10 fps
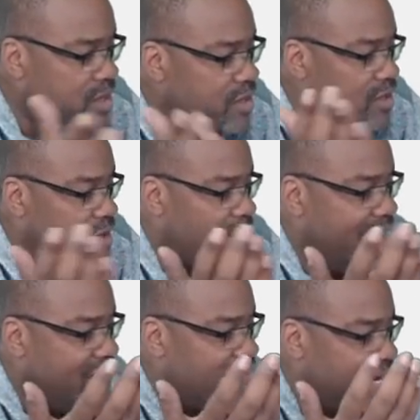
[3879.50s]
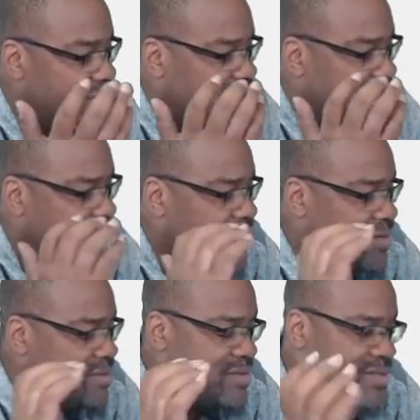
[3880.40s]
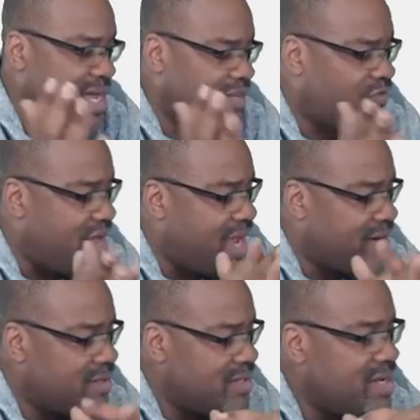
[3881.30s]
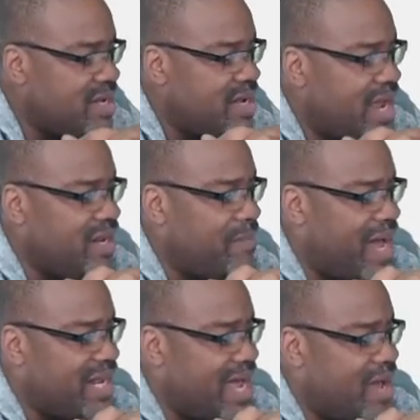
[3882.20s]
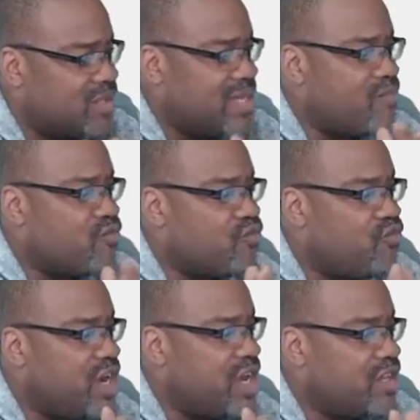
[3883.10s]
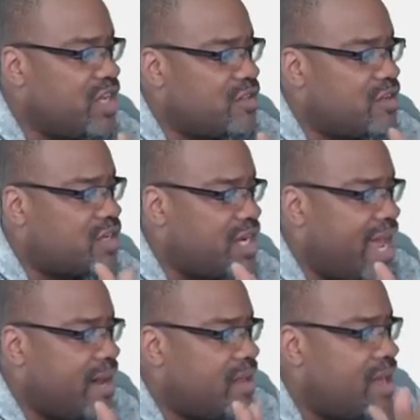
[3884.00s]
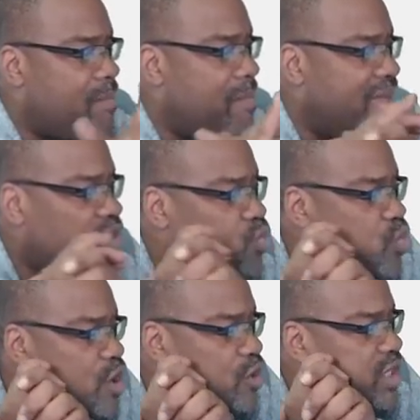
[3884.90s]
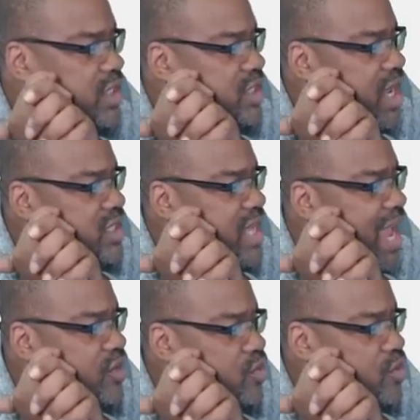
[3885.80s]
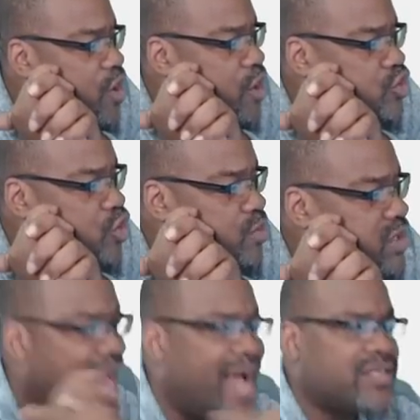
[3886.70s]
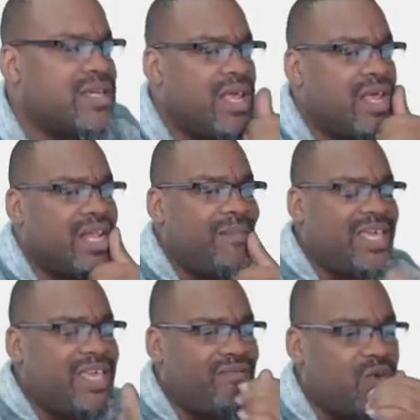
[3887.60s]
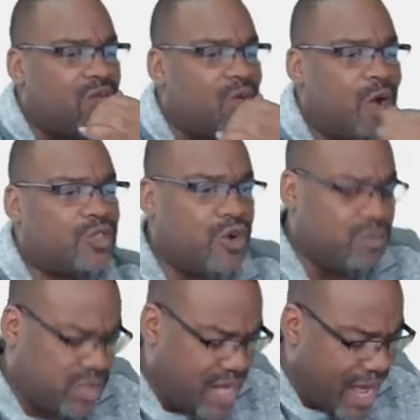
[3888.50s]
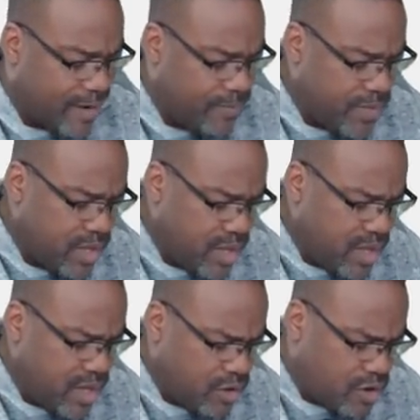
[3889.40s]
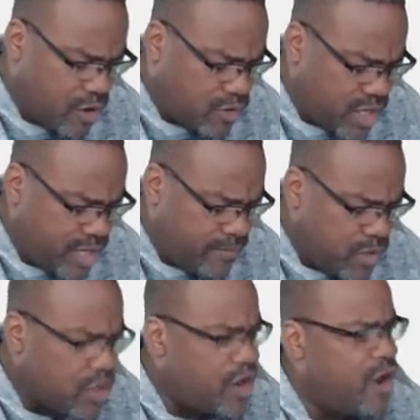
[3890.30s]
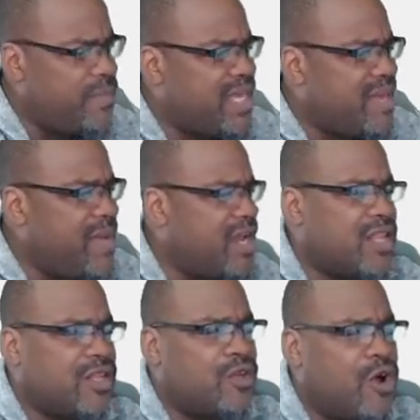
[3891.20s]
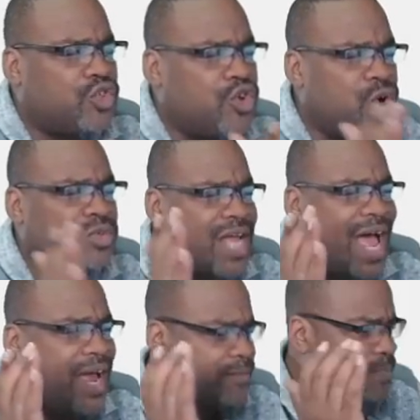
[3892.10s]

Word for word: You don't have any second, that's fine. Anybody else? I'm really looking at uh, Mess Worldly says, I do long-term stocks. Let me give you a long-term stock. Kirkland, Kirby, give me another long-term stock.